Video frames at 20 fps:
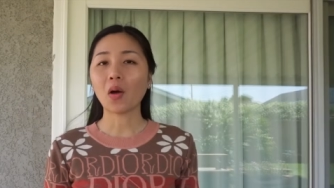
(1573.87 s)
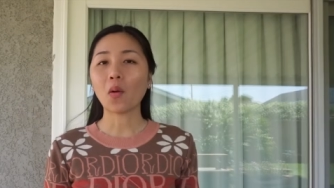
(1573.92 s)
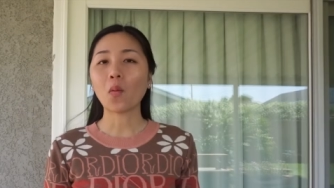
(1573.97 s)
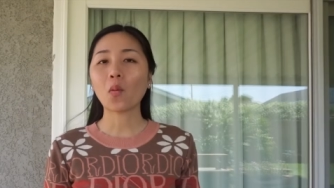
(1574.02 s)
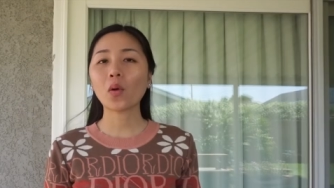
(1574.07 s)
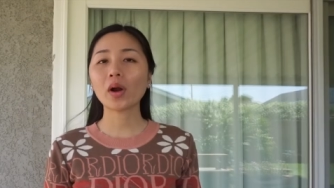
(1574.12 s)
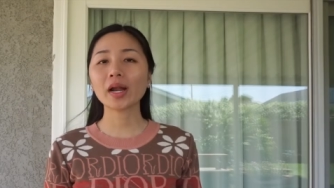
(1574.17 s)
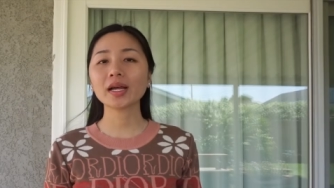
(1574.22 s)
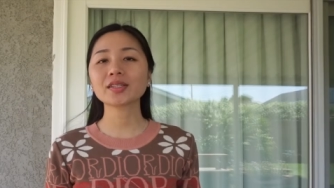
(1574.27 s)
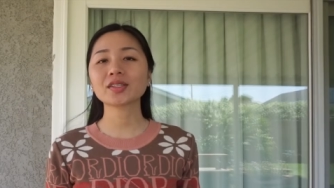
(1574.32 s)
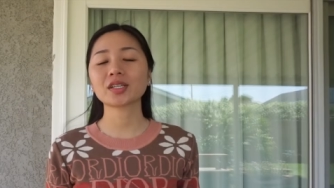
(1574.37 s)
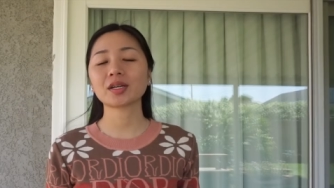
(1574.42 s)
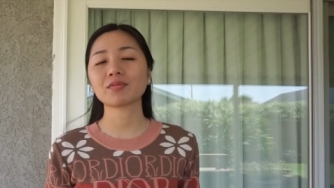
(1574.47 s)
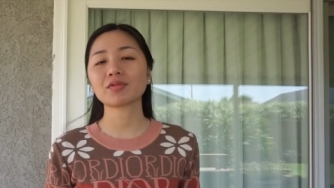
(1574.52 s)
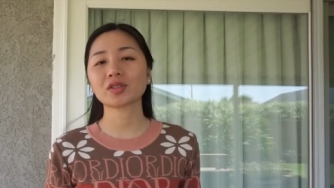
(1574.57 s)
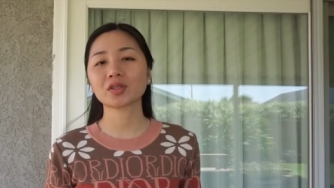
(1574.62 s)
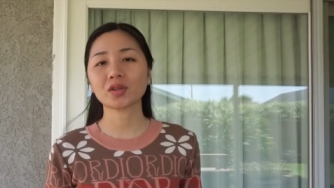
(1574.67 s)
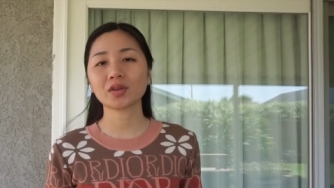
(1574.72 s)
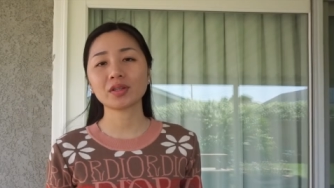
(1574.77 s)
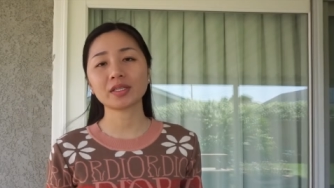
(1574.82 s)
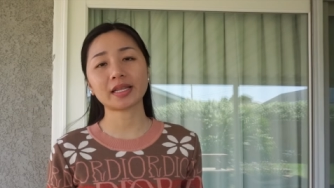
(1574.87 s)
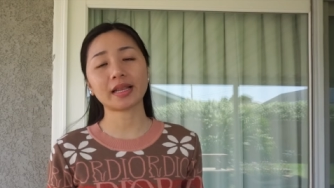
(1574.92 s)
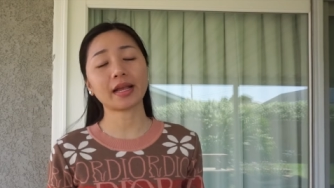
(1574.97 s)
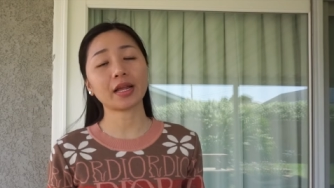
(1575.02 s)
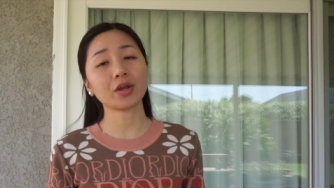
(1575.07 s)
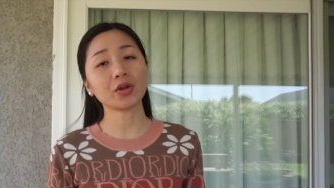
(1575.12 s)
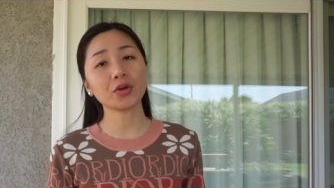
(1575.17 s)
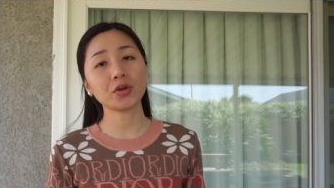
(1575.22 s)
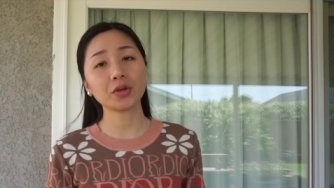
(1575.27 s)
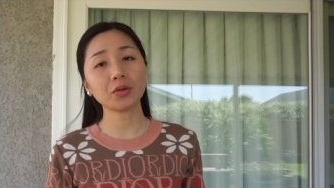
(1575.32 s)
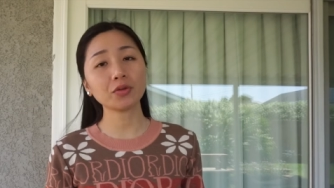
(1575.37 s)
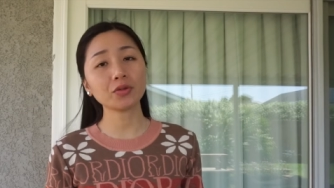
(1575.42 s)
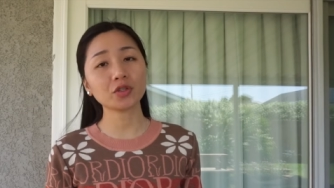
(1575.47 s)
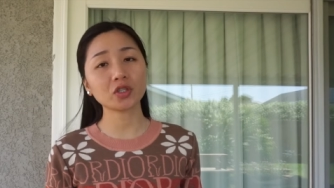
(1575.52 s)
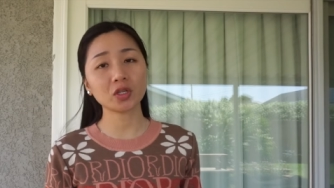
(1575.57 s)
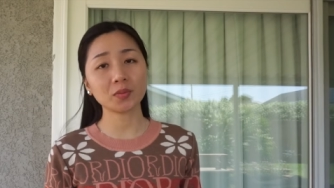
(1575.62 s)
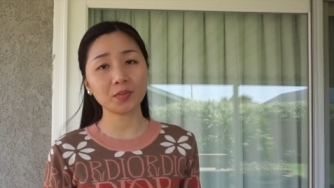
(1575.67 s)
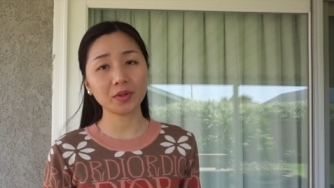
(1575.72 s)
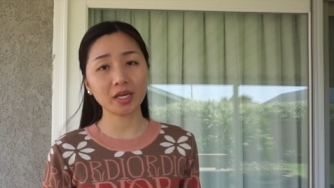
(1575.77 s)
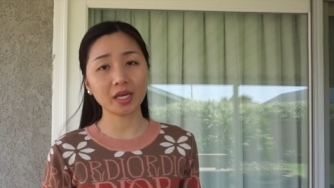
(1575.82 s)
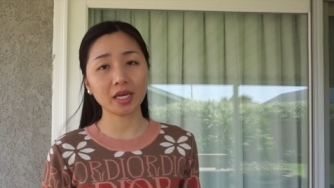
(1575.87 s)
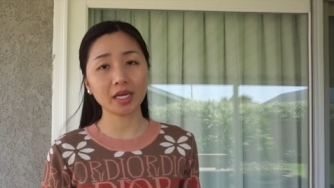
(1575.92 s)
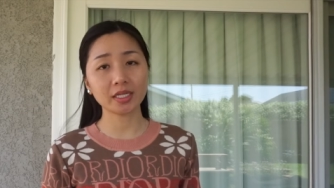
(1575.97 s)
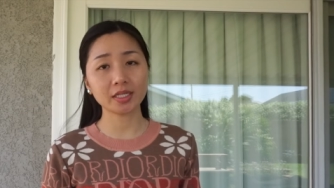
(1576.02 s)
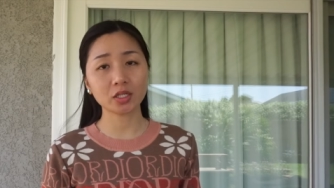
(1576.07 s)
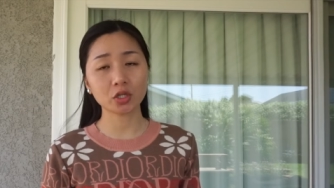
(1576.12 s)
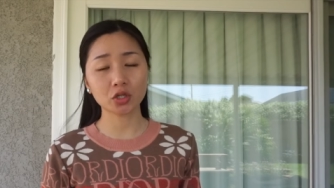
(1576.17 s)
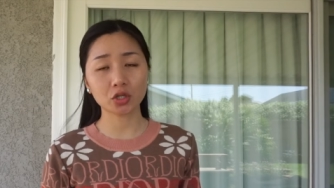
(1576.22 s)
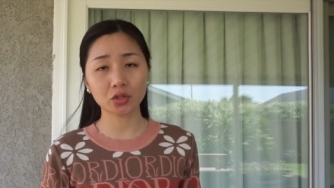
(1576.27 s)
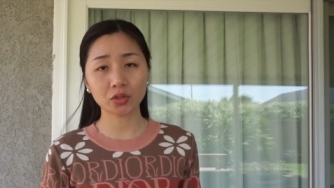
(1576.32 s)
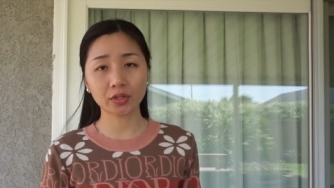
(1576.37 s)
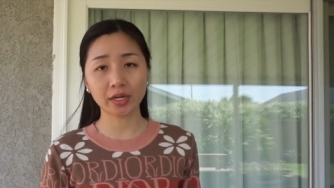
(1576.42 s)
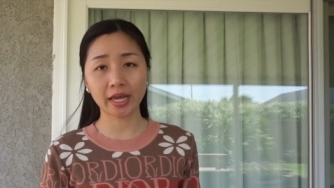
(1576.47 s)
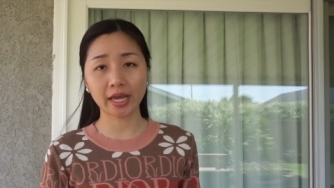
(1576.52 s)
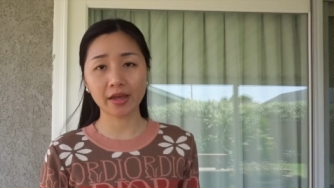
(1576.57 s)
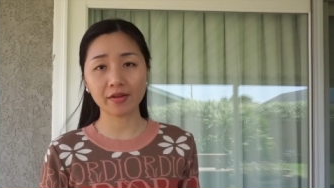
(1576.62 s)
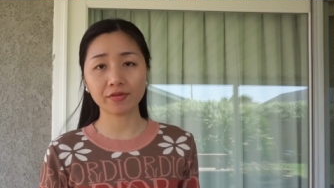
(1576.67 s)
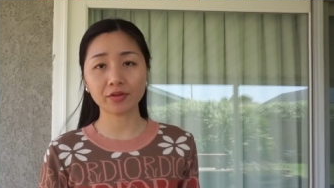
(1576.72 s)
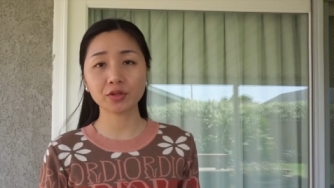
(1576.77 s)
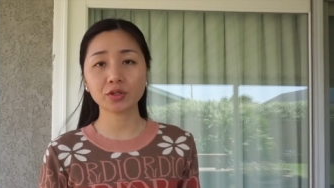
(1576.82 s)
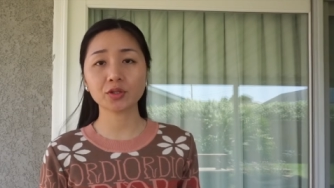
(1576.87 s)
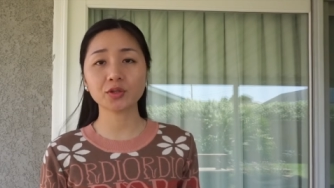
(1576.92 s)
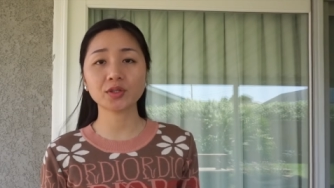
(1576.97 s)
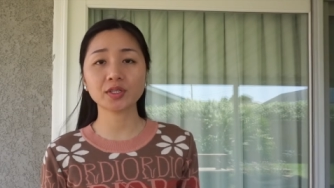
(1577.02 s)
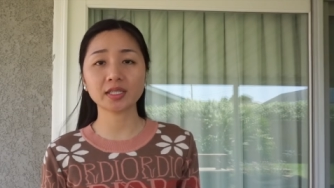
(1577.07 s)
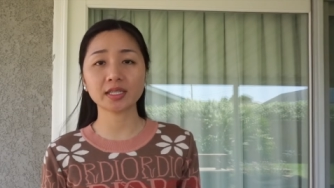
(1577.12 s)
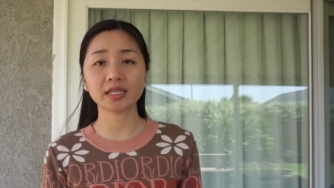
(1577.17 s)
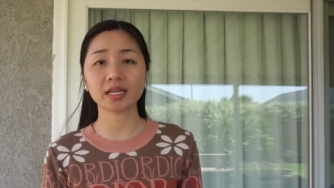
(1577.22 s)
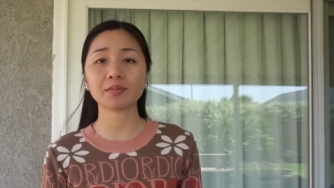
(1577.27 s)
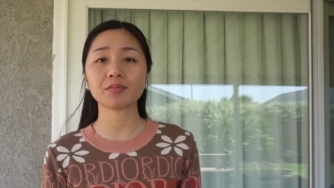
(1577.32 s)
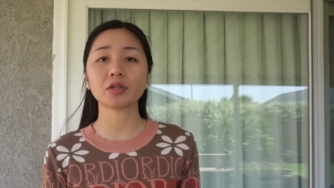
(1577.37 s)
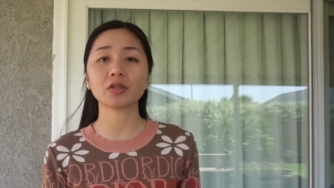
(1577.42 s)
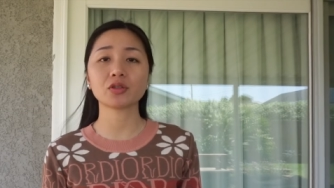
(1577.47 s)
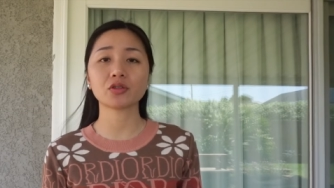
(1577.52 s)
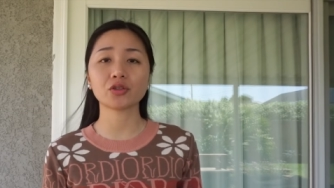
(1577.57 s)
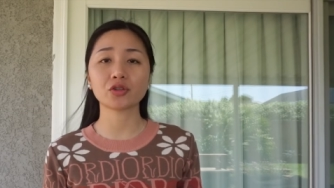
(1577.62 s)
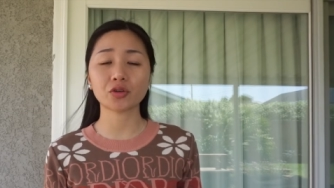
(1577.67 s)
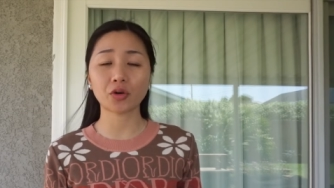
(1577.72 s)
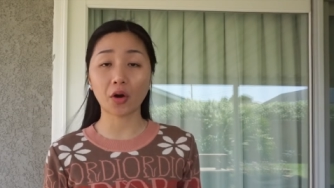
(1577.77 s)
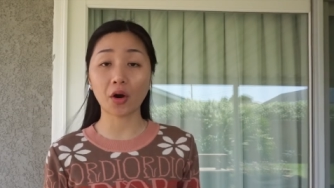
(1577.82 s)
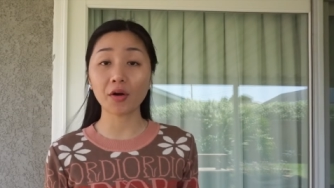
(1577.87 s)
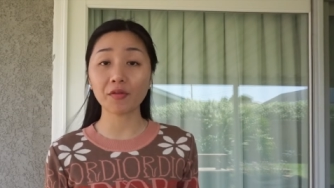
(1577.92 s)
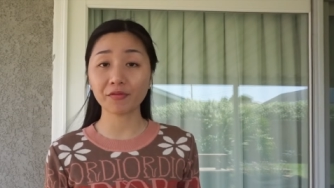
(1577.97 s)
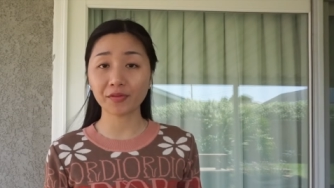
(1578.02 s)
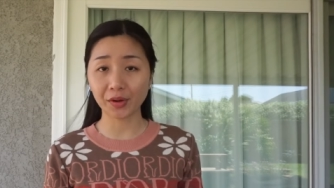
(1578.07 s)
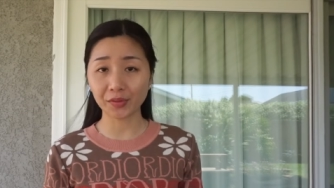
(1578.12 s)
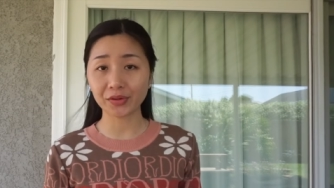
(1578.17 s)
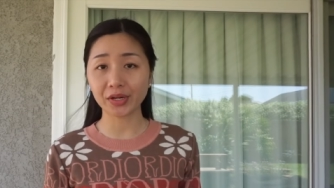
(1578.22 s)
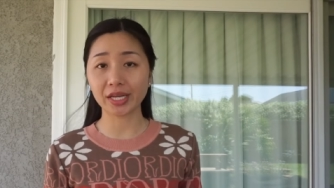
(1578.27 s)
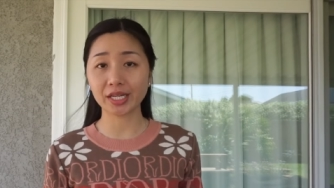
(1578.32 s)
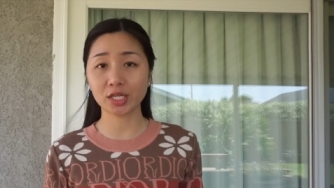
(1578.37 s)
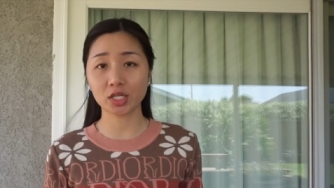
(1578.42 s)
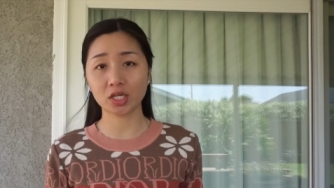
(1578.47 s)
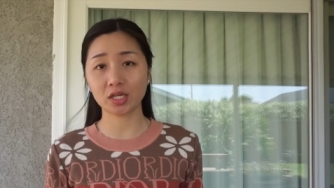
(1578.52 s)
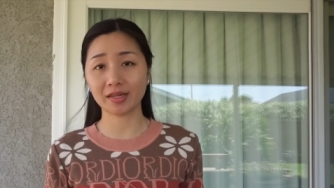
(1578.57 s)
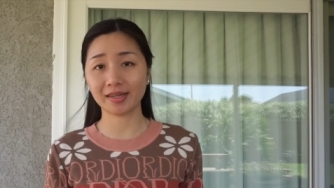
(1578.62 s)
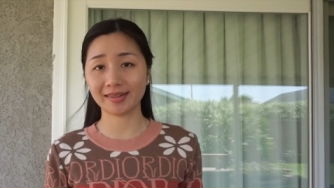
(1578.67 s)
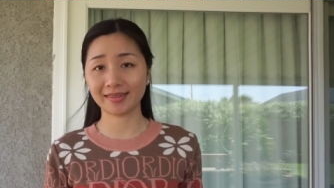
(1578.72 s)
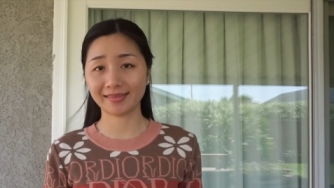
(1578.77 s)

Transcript: What are some skills that new CPAs should have to set up a strong foundation?